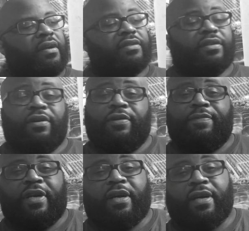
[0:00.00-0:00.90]
So
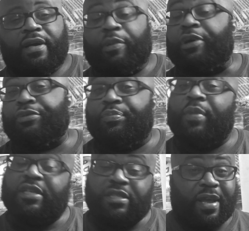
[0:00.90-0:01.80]
we're gonna
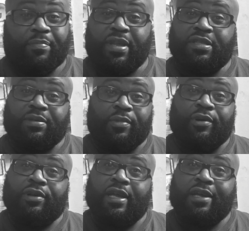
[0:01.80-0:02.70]
mention AB some
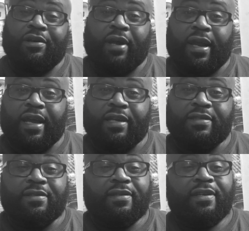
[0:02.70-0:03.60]
more later, I
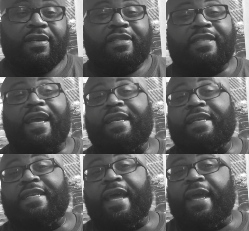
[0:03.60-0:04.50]
guess.
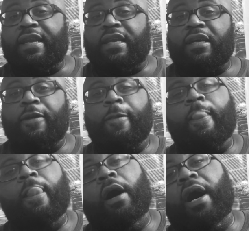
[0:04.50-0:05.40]
Standy dandy.
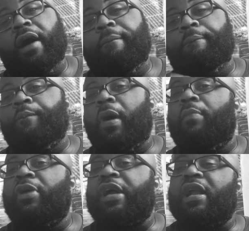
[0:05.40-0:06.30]
I'm
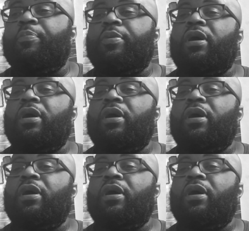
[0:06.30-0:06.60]
gonna get up